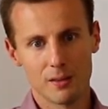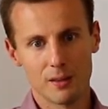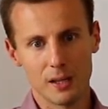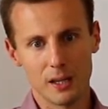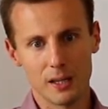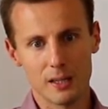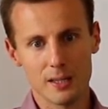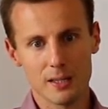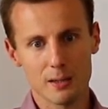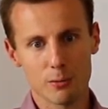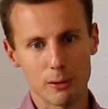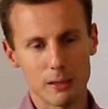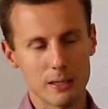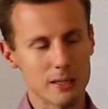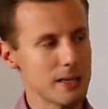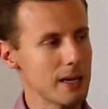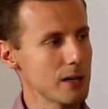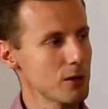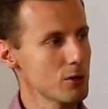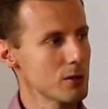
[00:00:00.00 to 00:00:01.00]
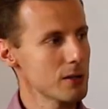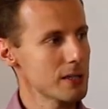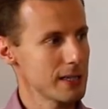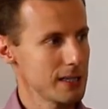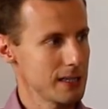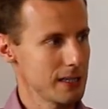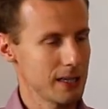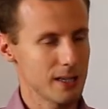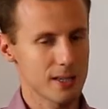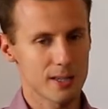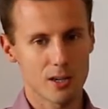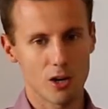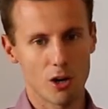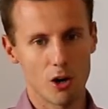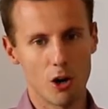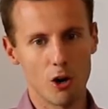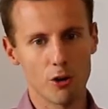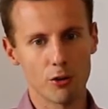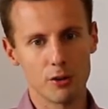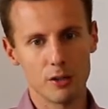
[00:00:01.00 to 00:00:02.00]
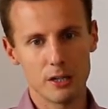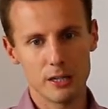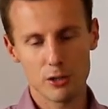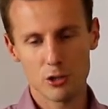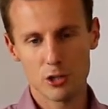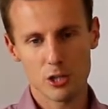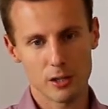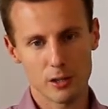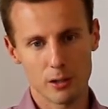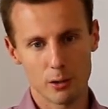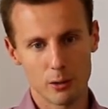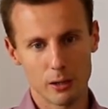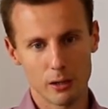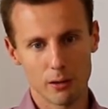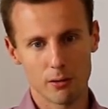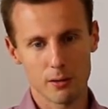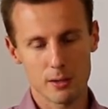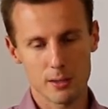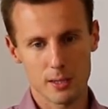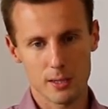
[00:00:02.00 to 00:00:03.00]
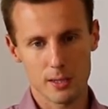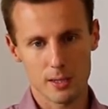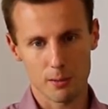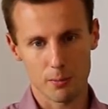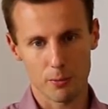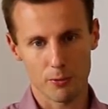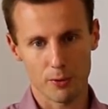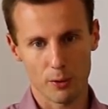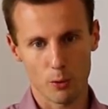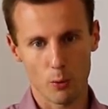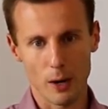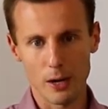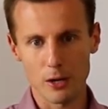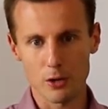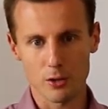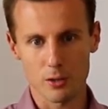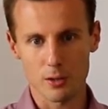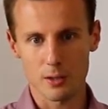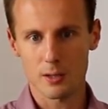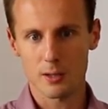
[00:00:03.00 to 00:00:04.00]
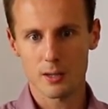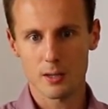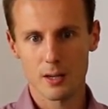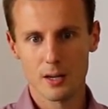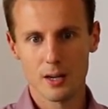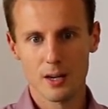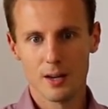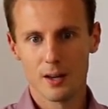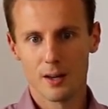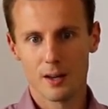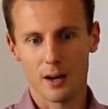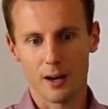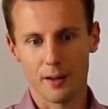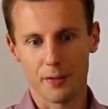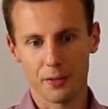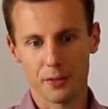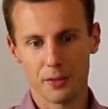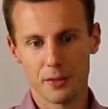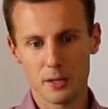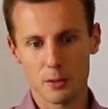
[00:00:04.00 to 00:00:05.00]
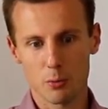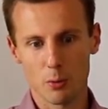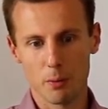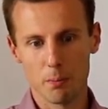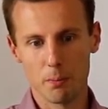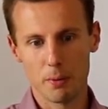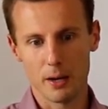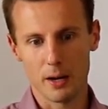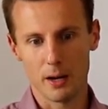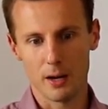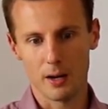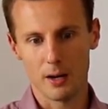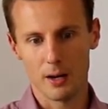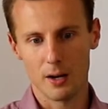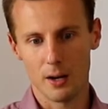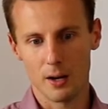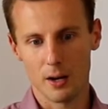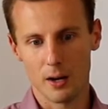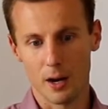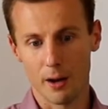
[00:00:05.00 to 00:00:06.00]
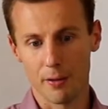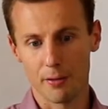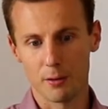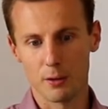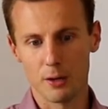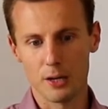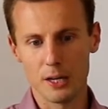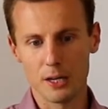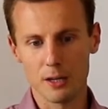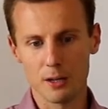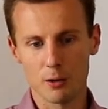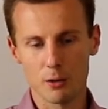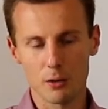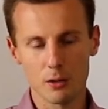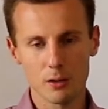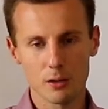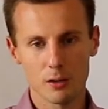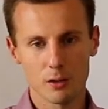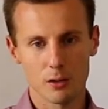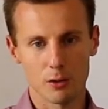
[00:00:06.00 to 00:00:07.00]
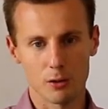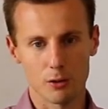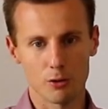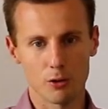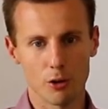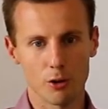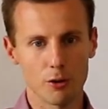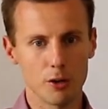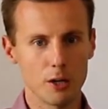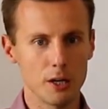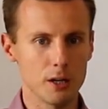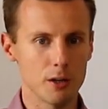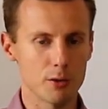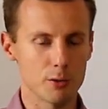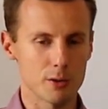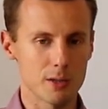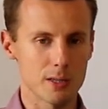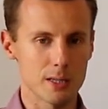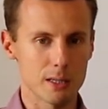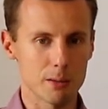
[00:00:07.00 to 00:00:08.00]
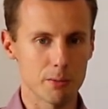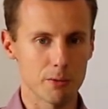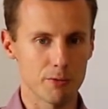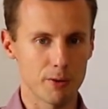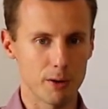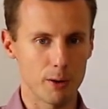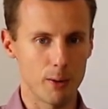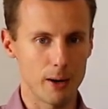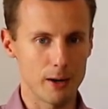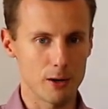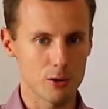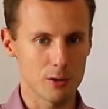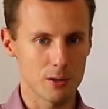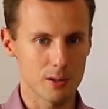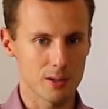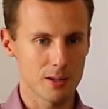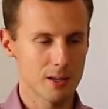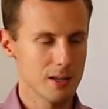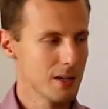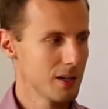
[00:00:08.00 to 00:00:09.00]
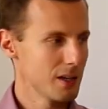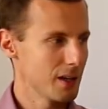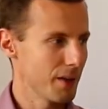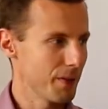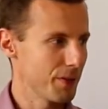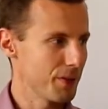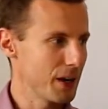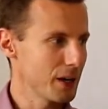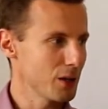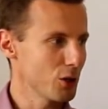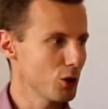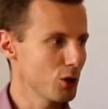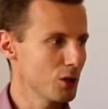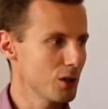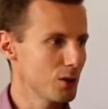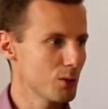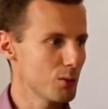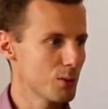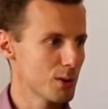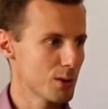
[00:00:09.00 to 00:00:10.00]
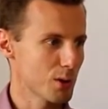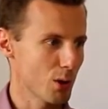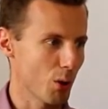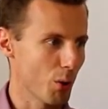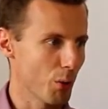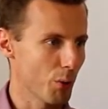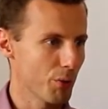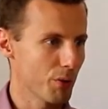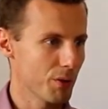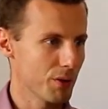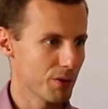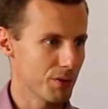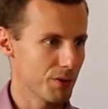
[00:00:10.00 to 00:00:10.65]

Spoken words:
the discretization techniques only generate the system of equations. And this will be either linear or nonlinear system of equations. And then you need to solve